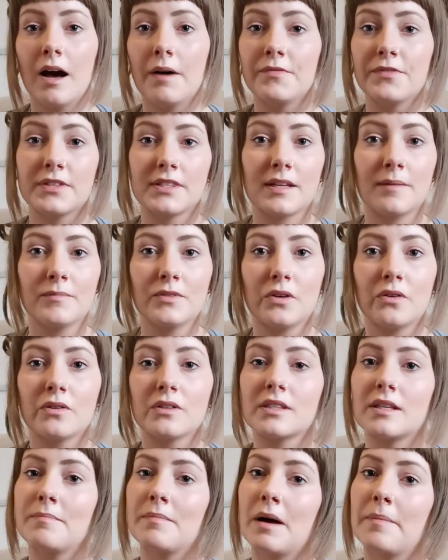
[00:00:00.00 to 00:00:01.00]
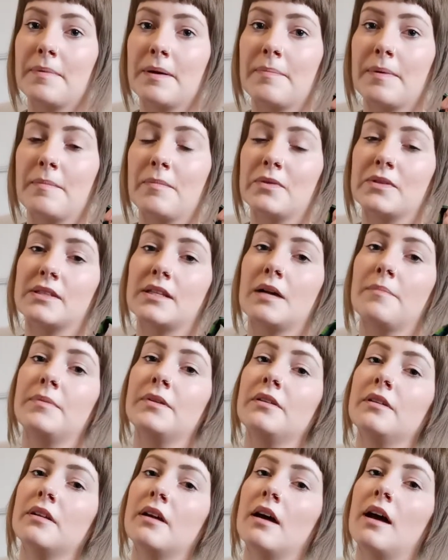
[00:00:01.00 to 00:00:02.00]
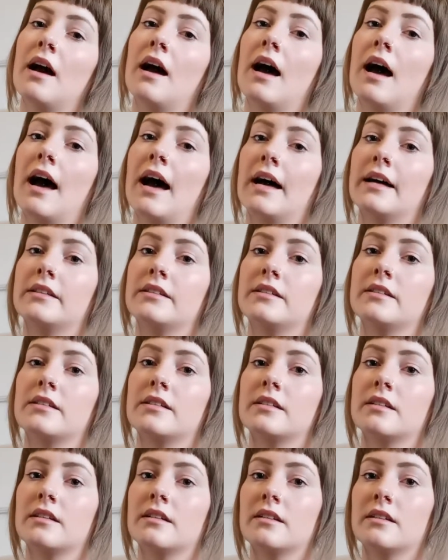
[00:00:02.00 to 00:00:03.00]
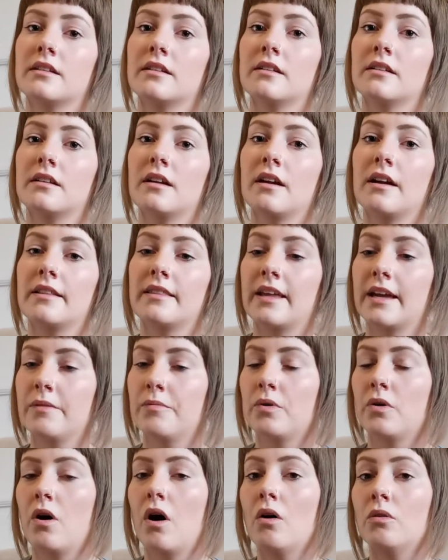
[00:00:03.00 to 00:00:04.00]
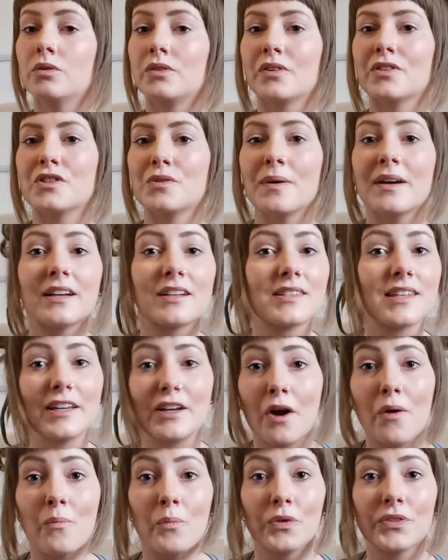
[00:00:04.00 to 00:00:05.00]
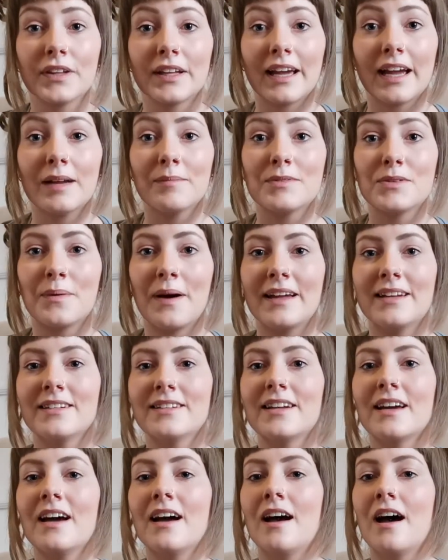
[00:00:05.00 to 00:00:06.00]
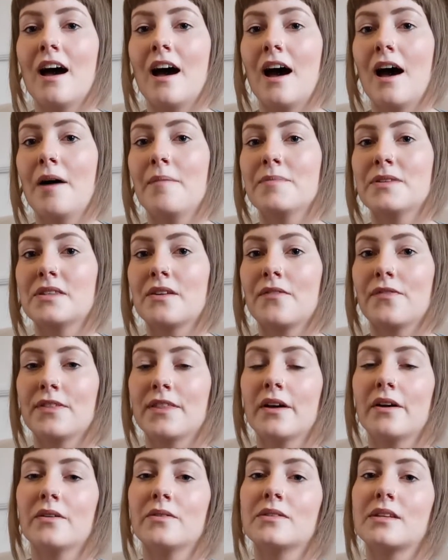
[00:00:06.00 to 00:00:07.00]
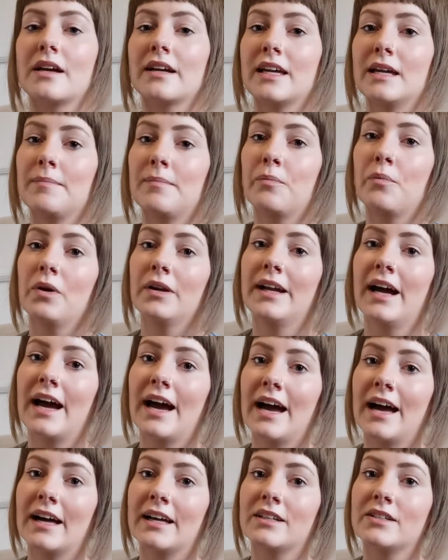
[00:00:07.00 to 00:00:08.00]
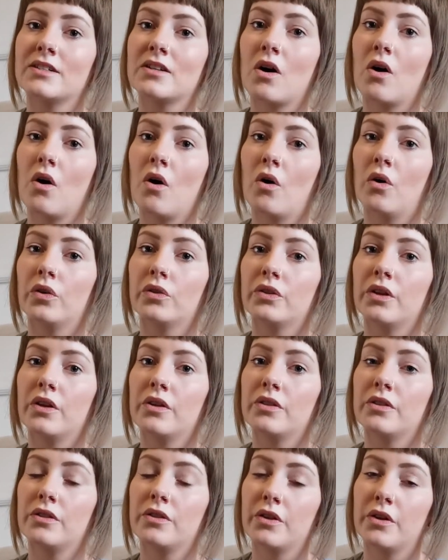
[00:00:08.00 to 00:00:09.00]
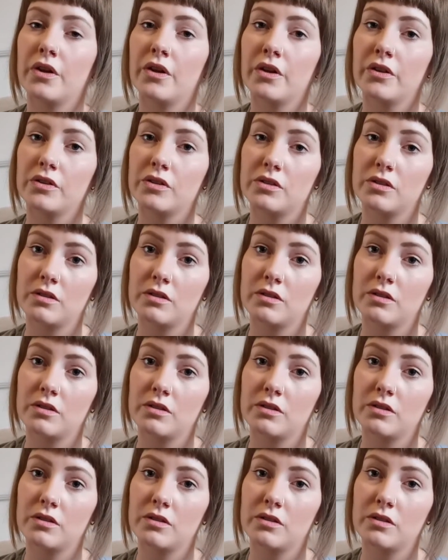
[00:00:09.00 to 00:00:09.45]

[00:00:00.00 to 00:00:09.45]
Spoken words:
For some dogs, they might be a bit more stubborn and they will hold on to it because they don't want the game to end. So for those, I keep one hand on the